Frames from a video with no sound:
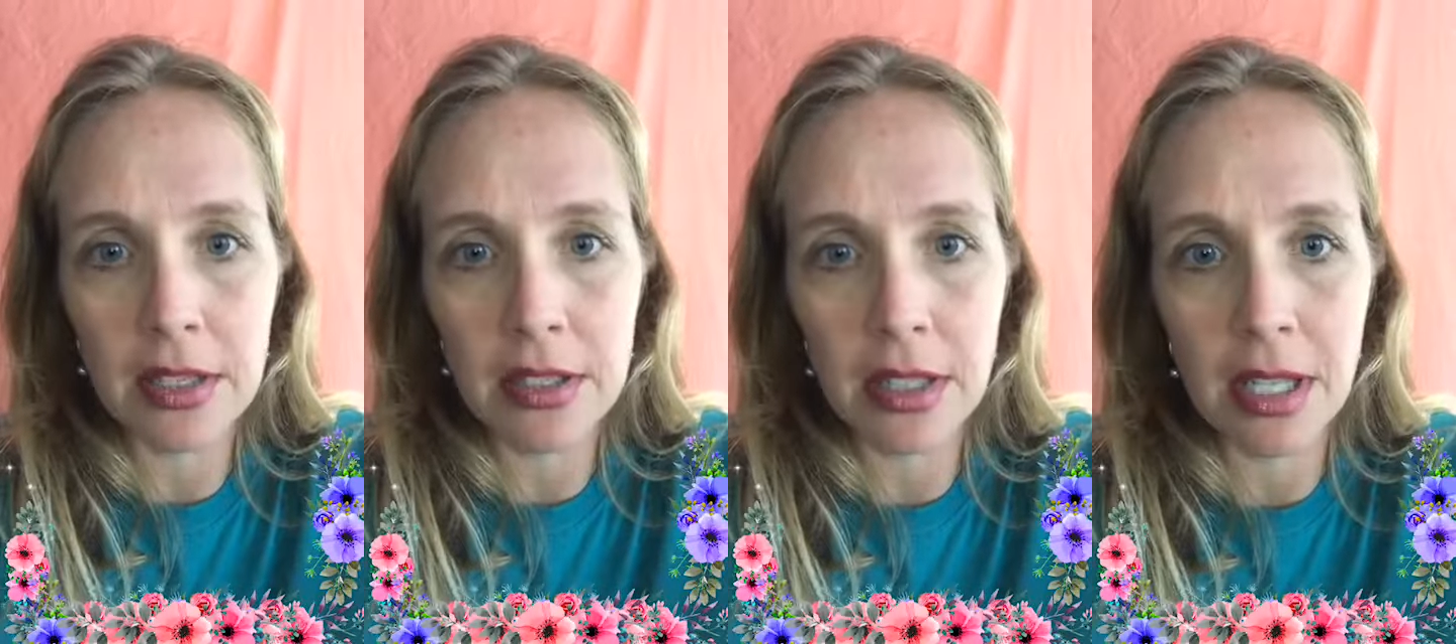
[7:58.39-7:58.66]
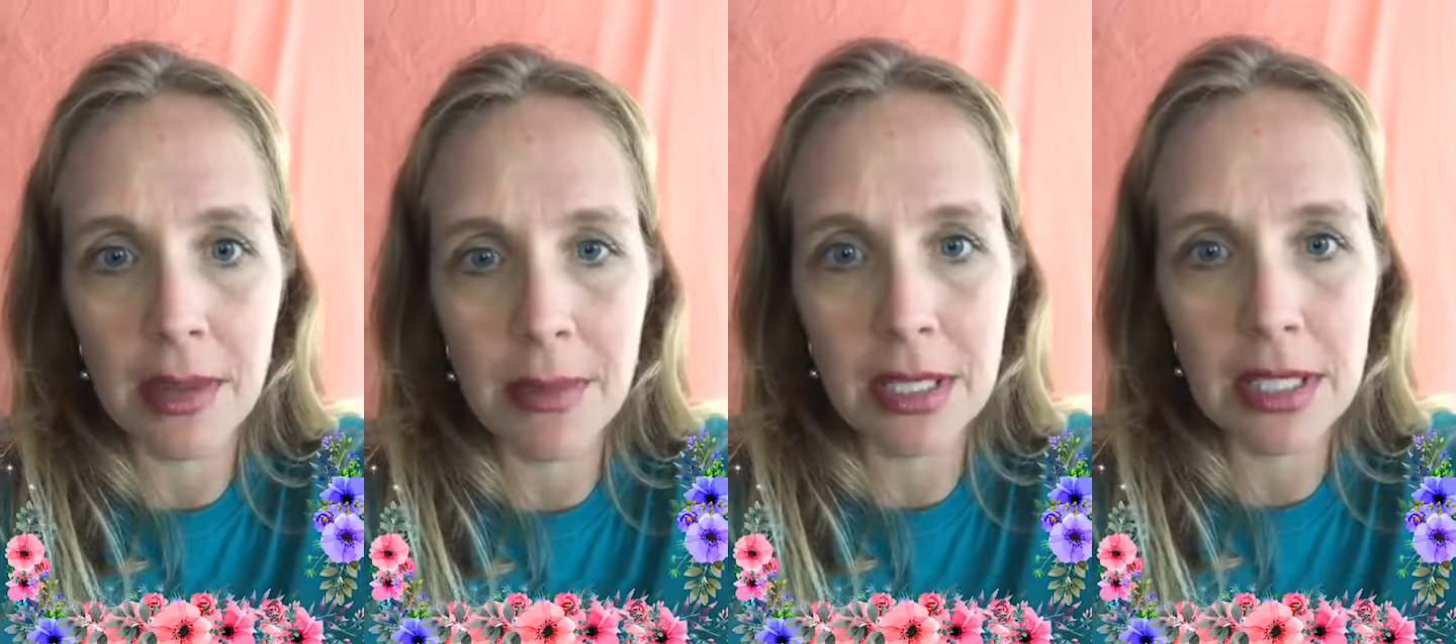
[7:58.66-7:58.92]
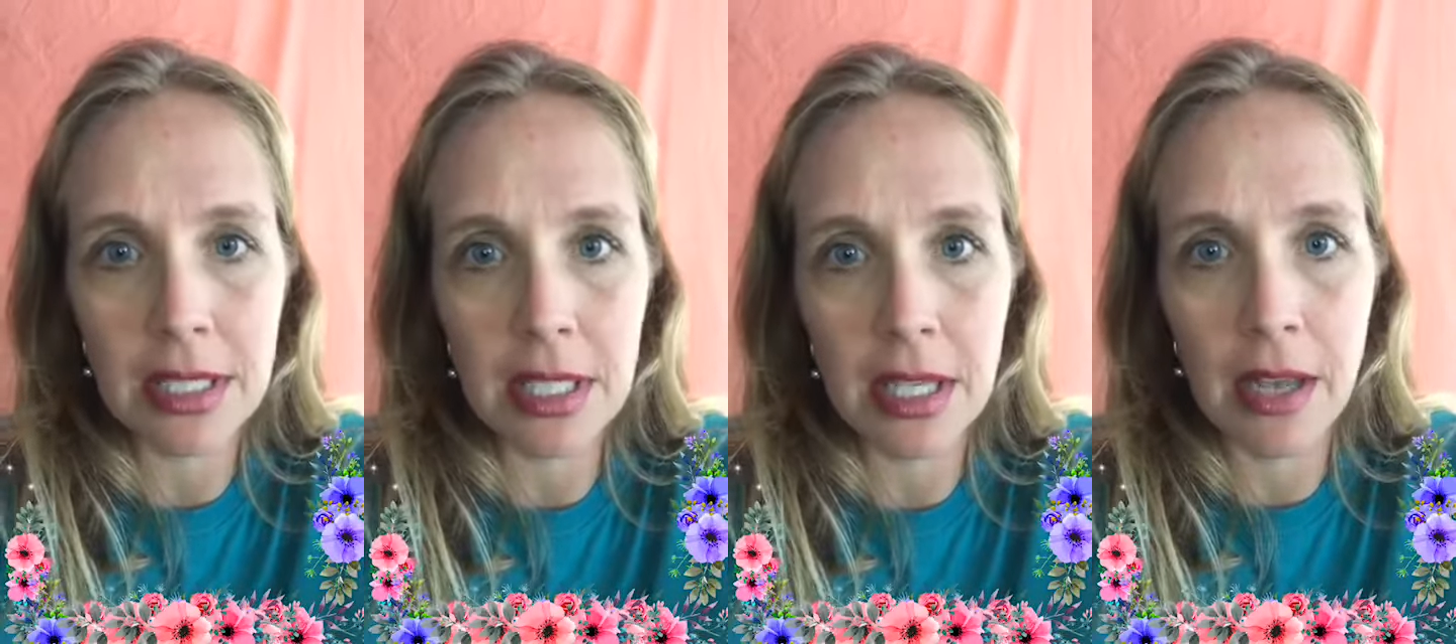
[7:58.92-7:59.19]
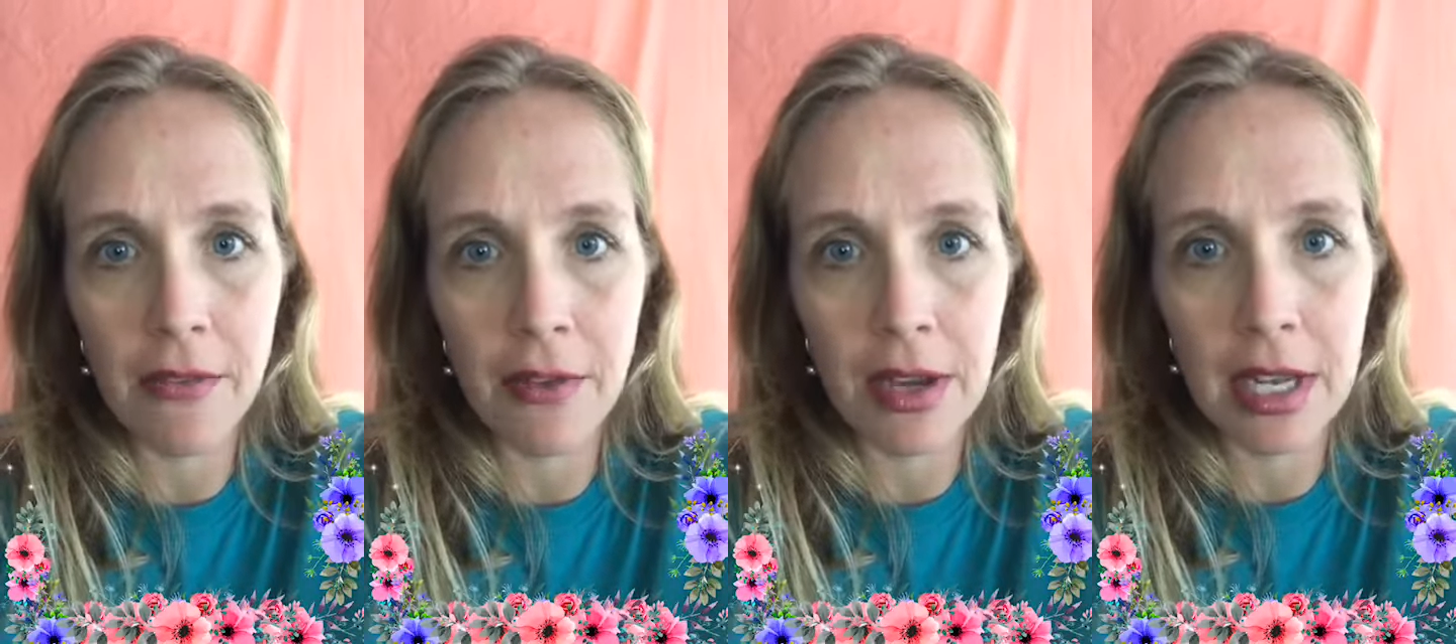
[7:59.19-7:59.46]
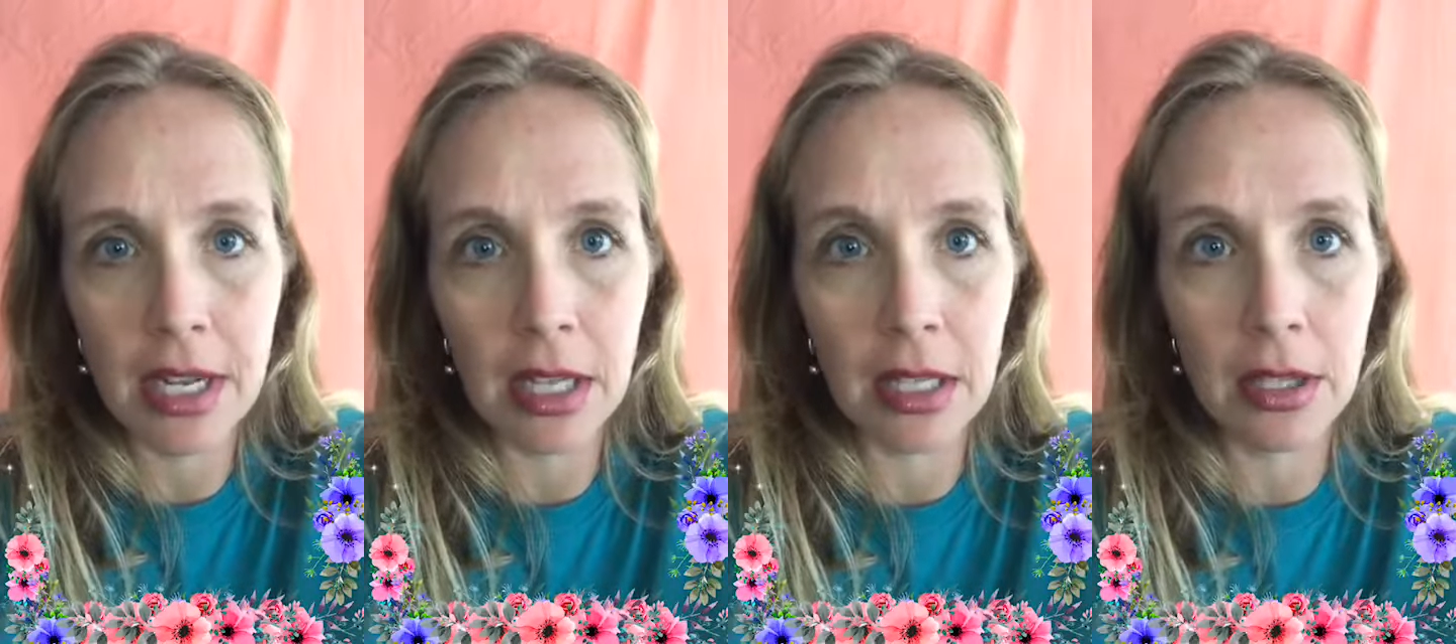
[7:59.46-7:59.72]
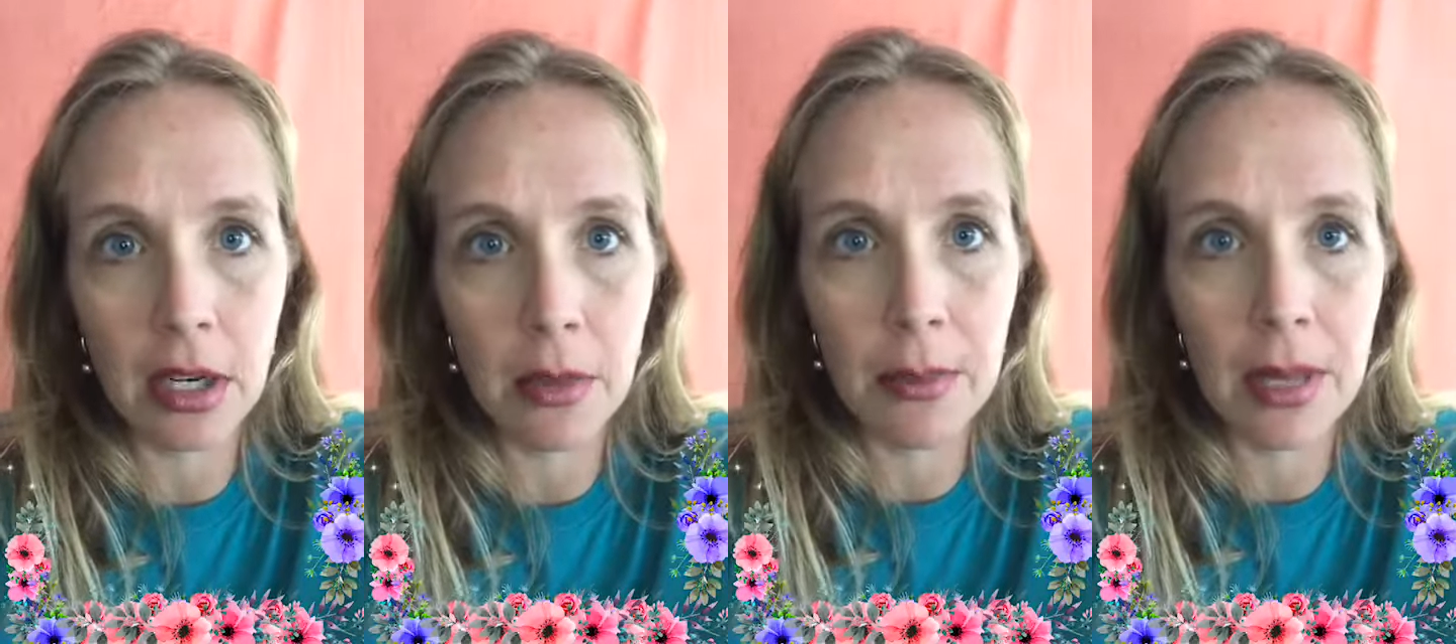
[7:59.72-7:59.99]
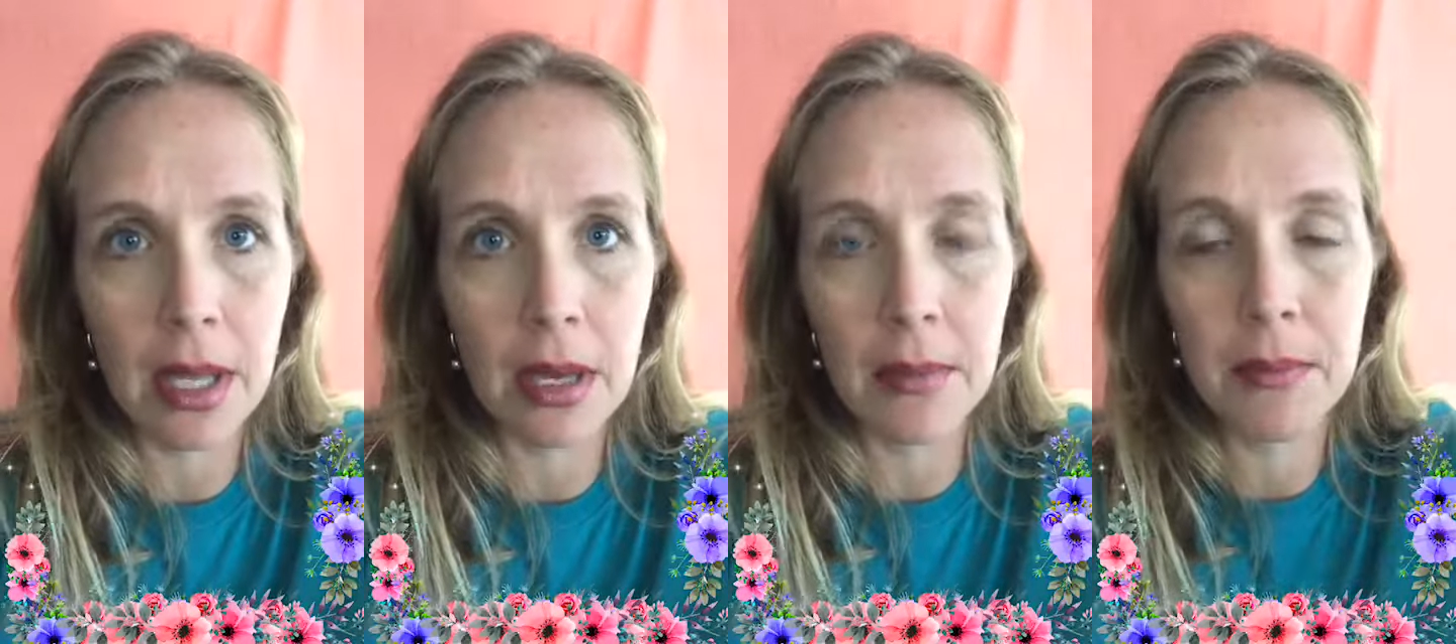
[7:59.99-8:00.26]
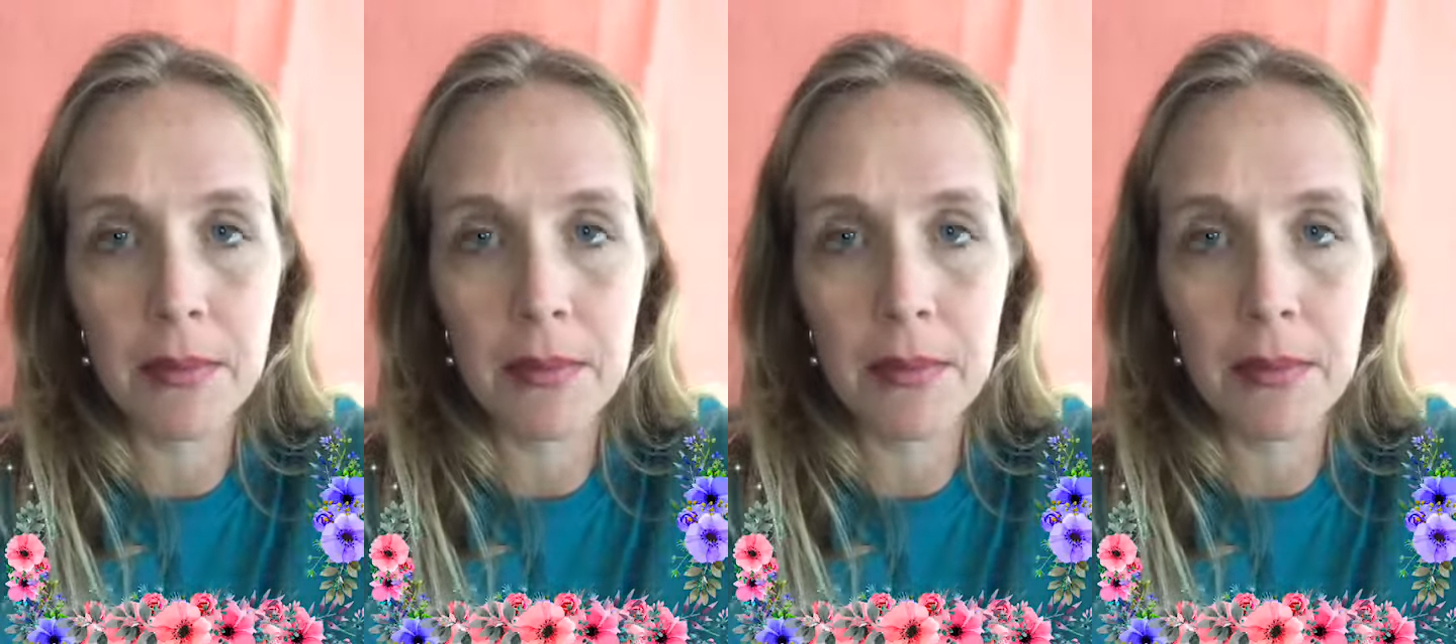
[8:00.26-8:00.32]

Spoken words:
so let me see if I need a little bit